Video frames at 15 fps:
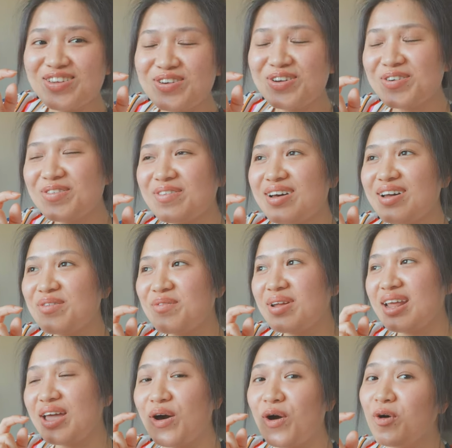you know what
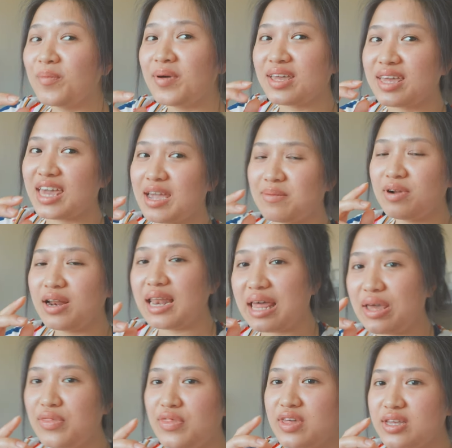when I hold my camera
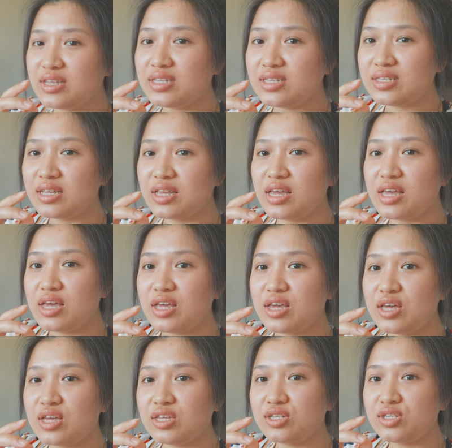like this
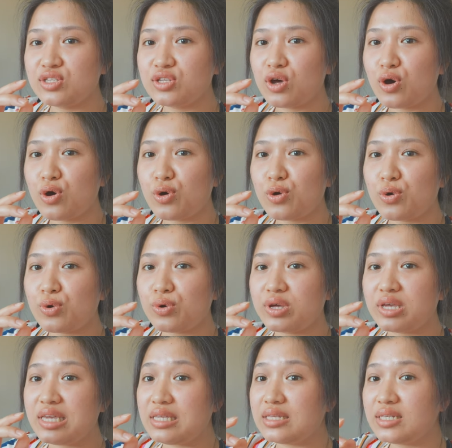it's so
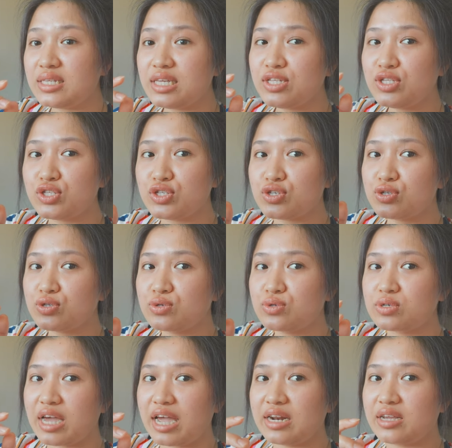easy
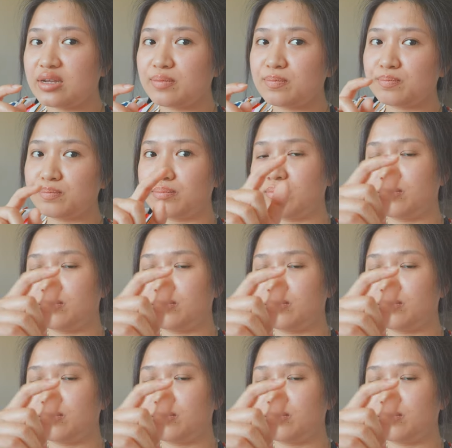to kind of